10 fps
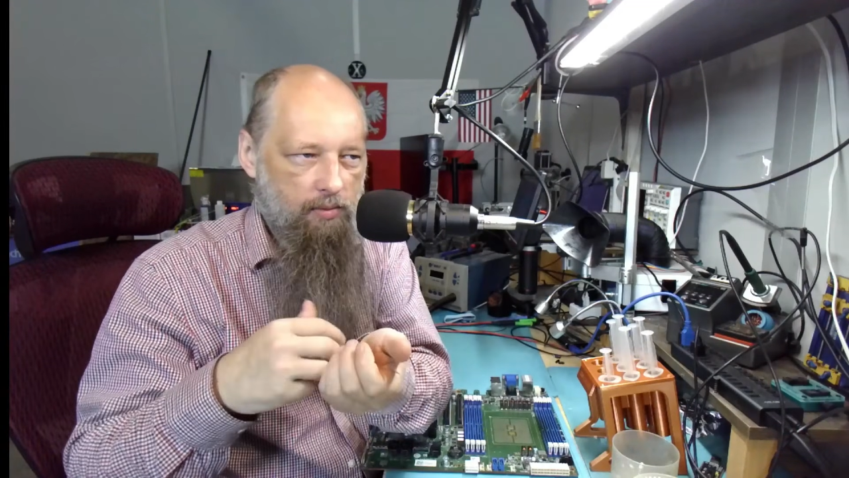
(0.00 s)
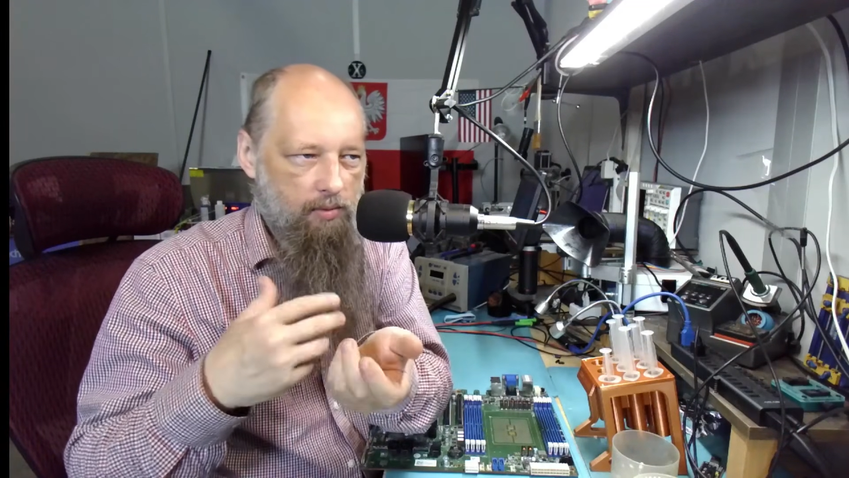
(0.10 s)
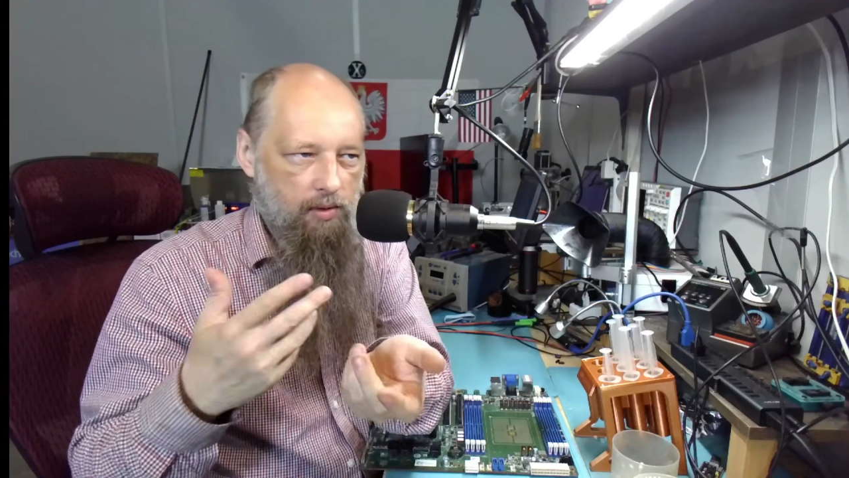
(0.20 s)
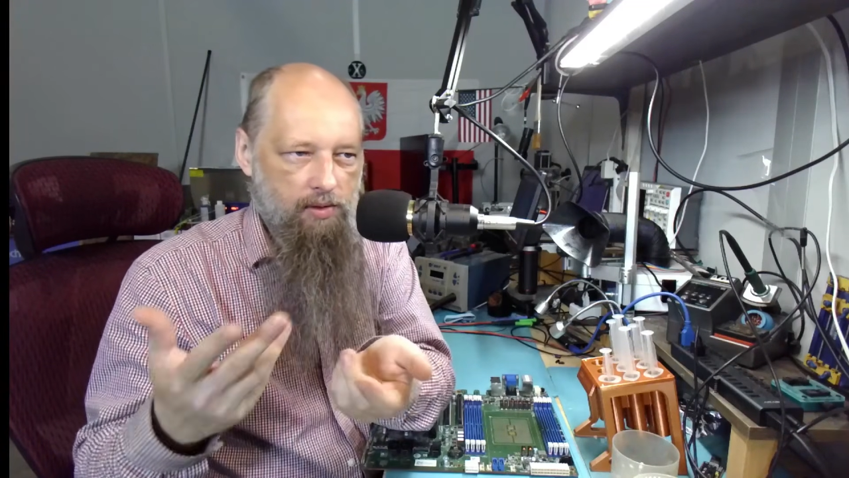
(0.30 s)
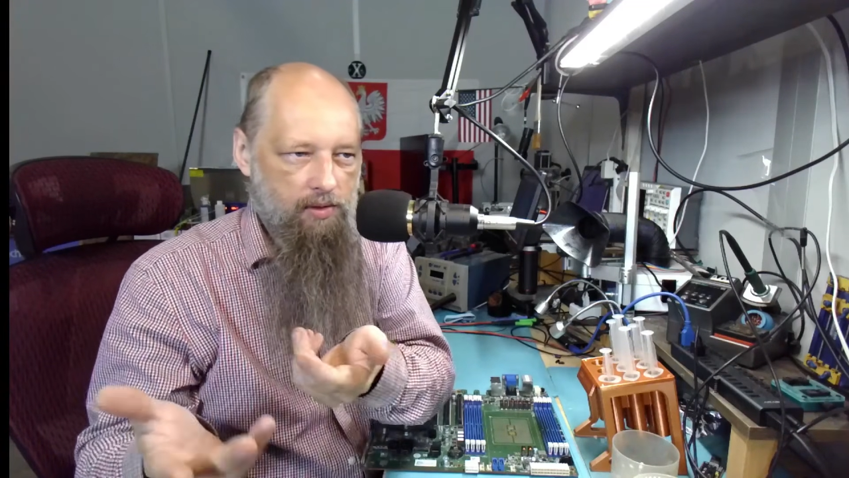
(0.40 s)

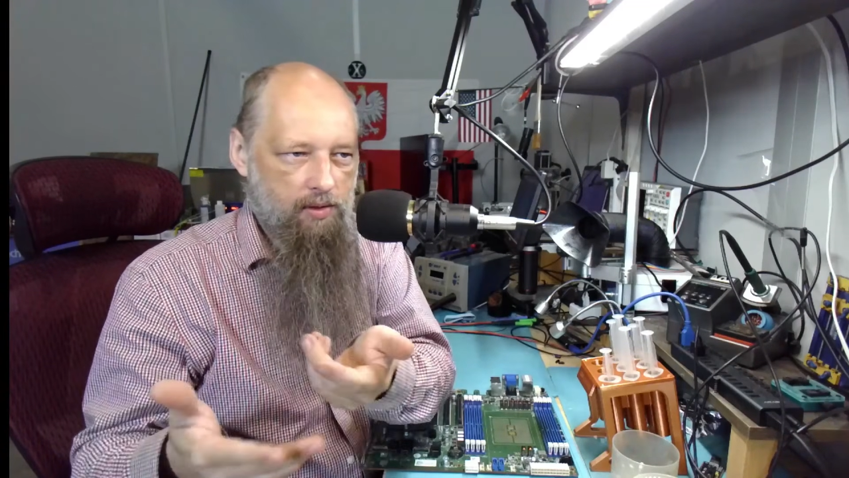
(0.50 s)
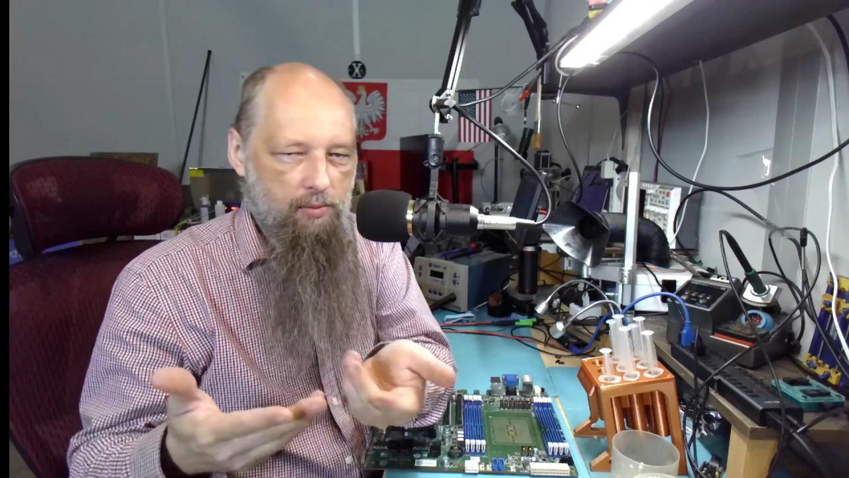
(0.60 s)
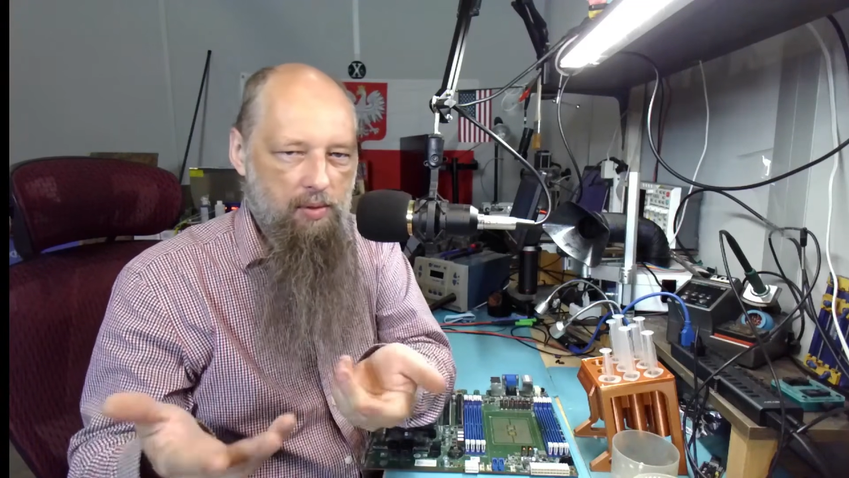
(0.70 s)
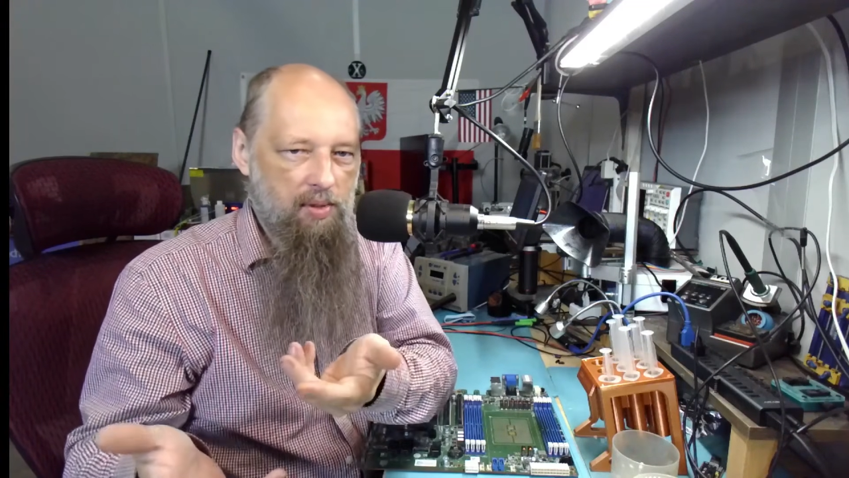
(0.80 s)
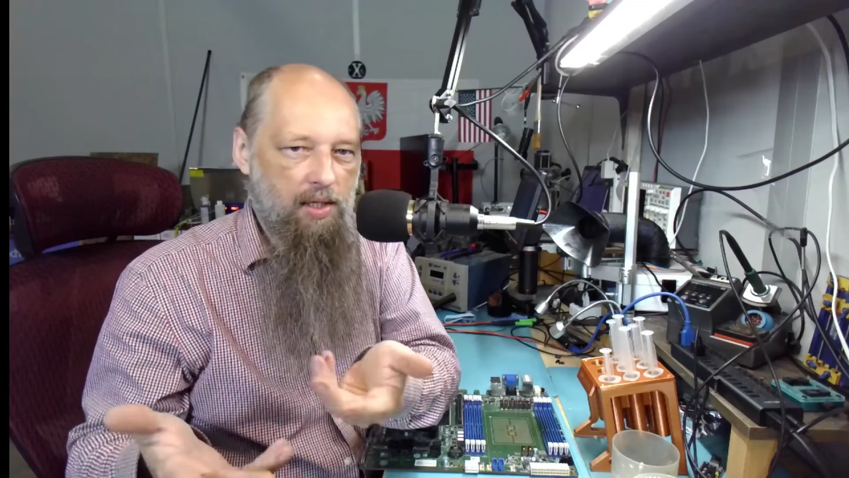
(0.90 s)
What's the
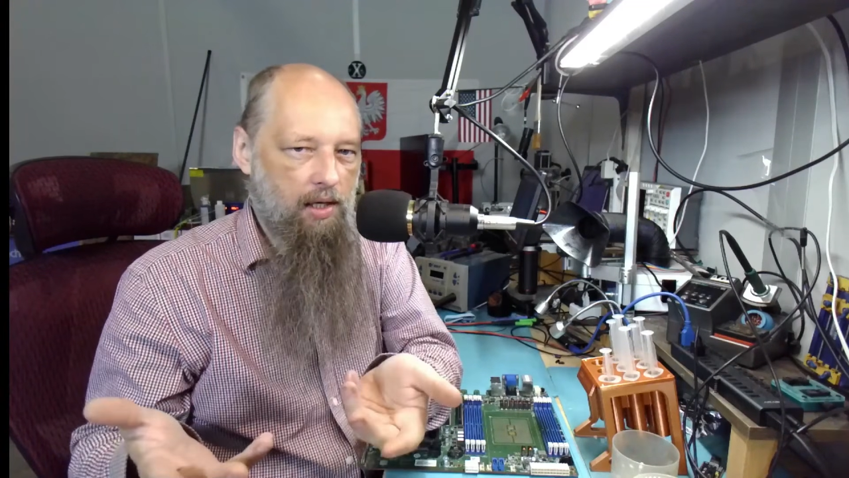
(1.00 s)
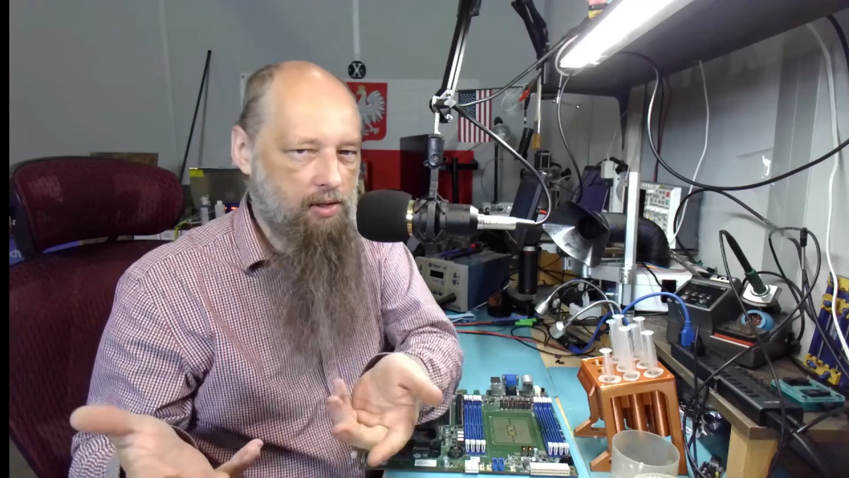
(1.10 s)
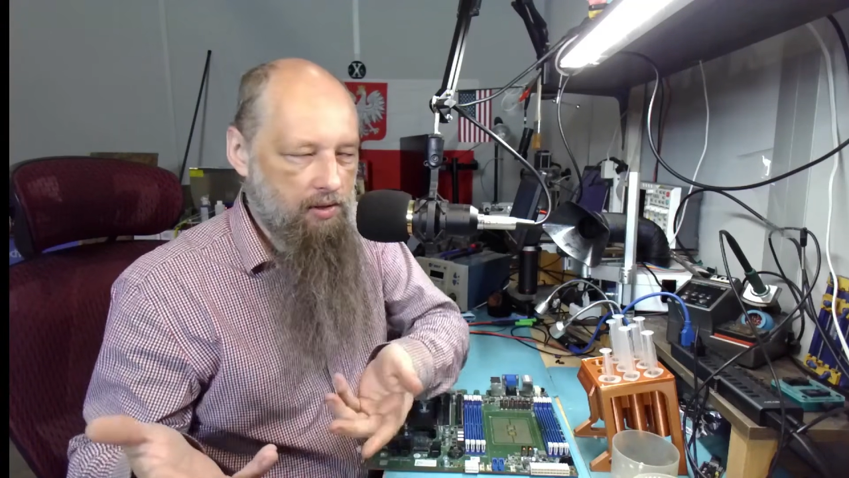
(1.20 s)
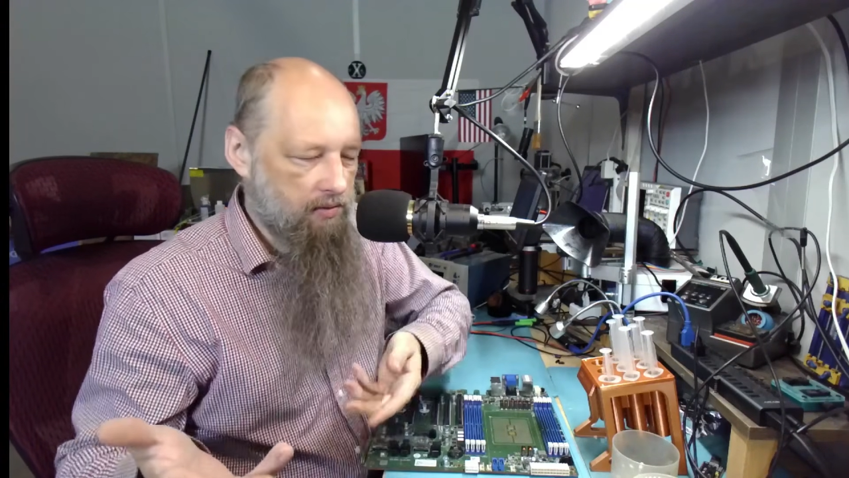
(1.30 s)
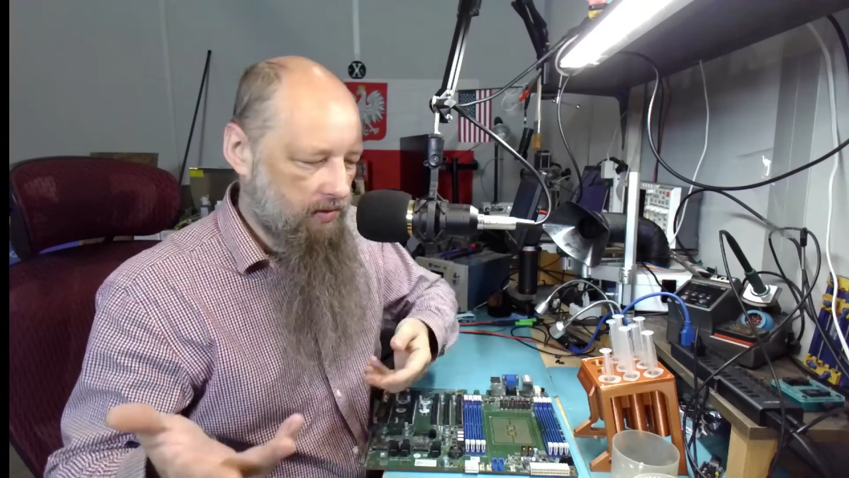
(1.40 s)

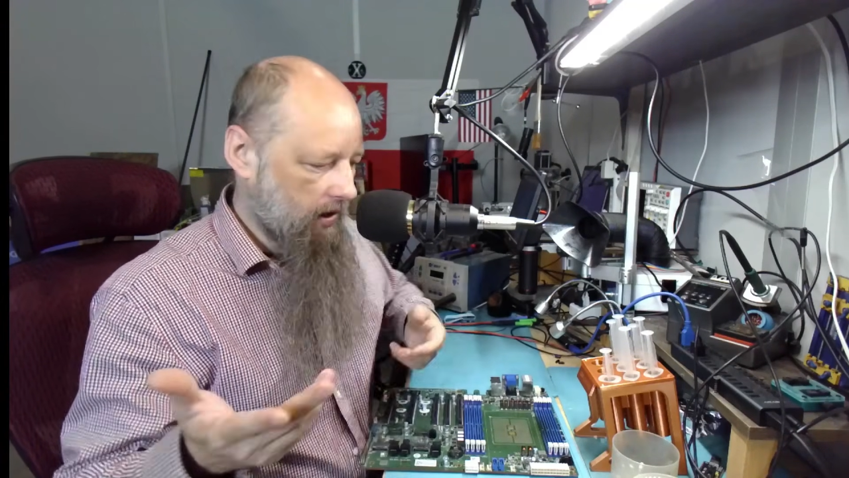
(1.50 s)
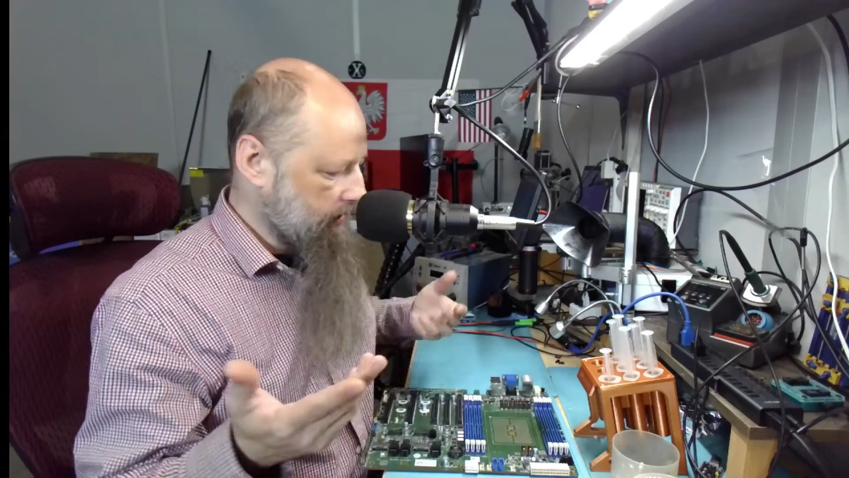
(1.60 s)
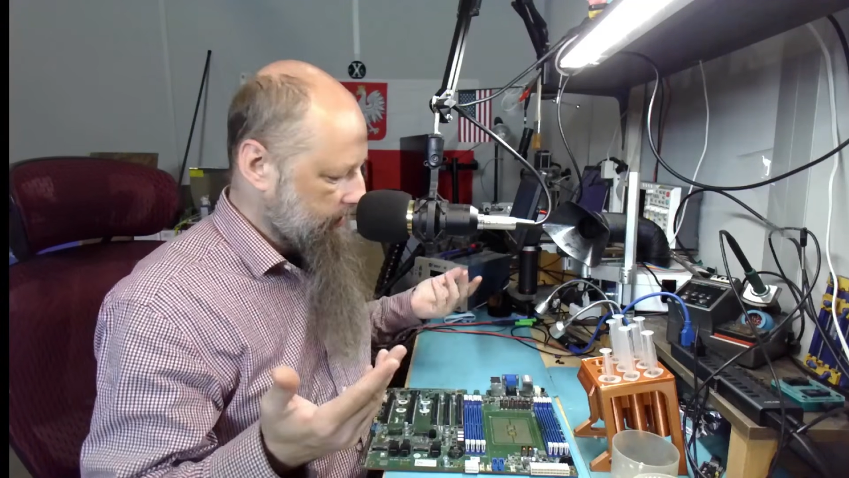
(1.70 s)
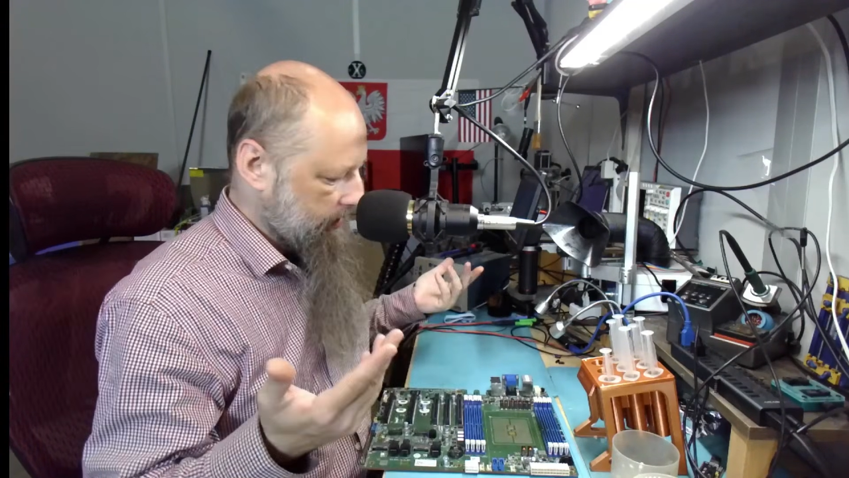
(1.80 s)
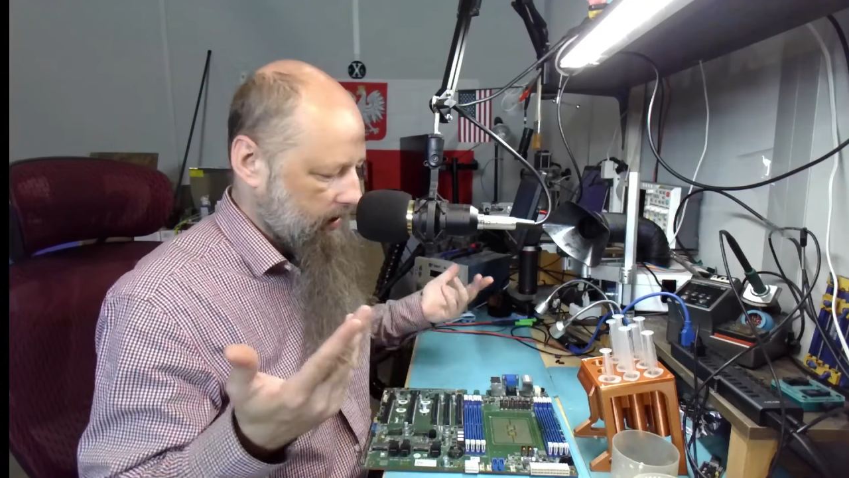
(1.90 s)
repercussion of
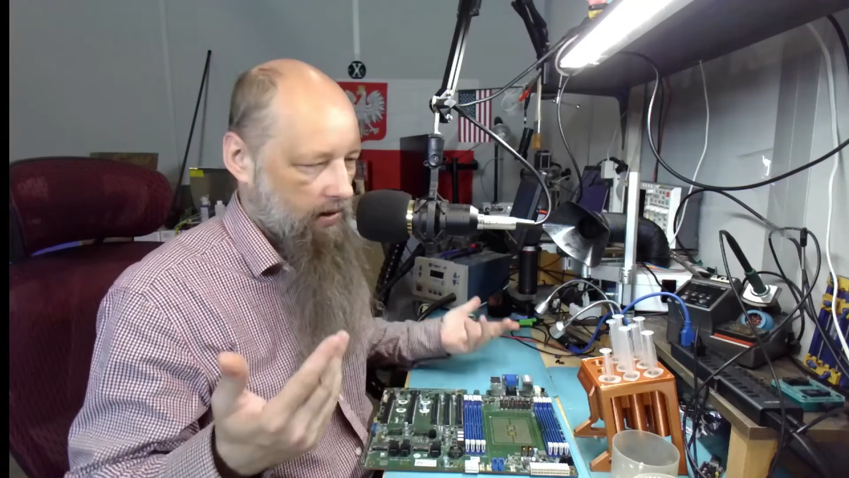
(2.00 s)
that? I